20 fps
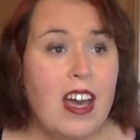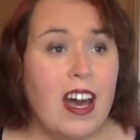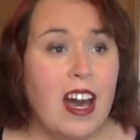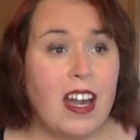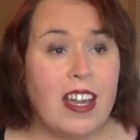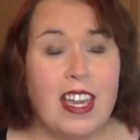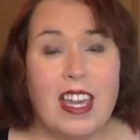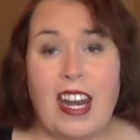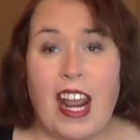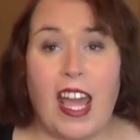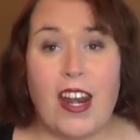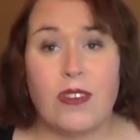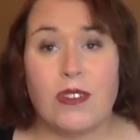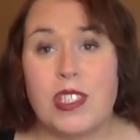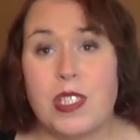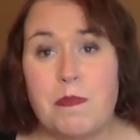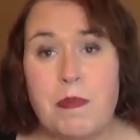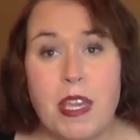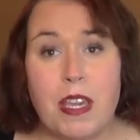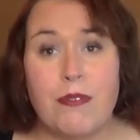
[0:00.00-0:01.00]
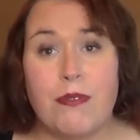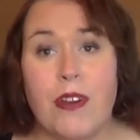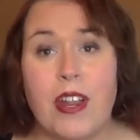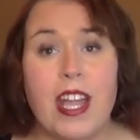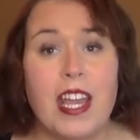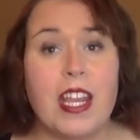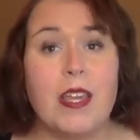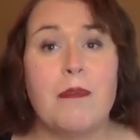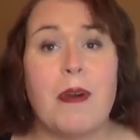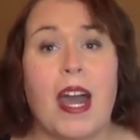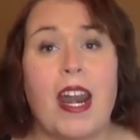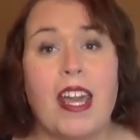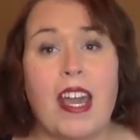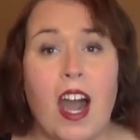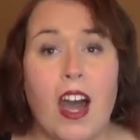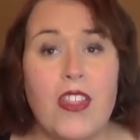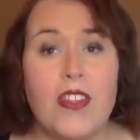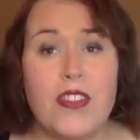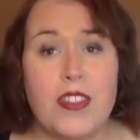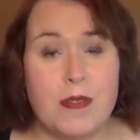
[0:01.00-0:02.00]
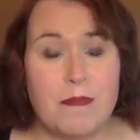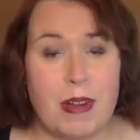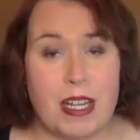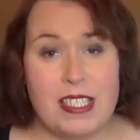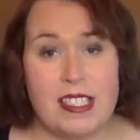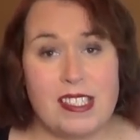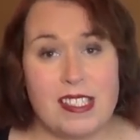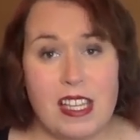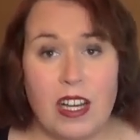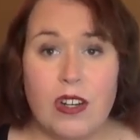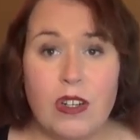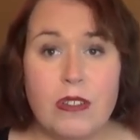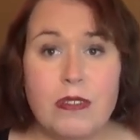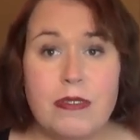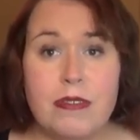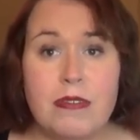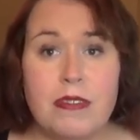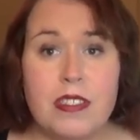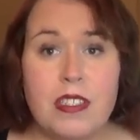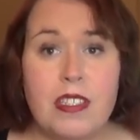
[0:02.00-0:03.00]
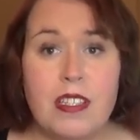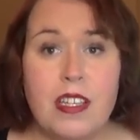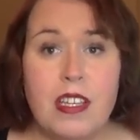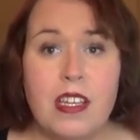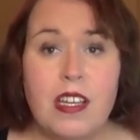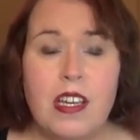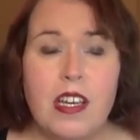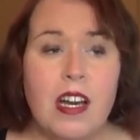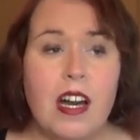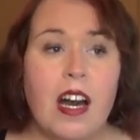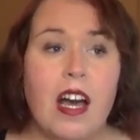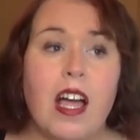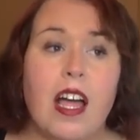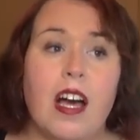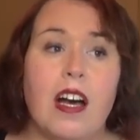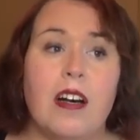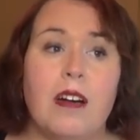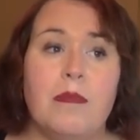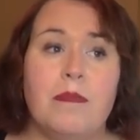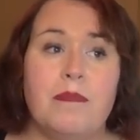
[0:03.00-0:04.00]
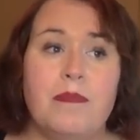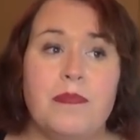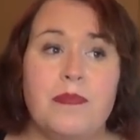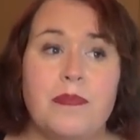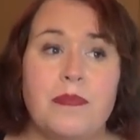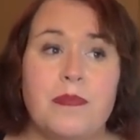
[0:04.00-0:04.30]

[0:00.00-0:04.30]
Again, I don't speak for anybody other than myself. Um,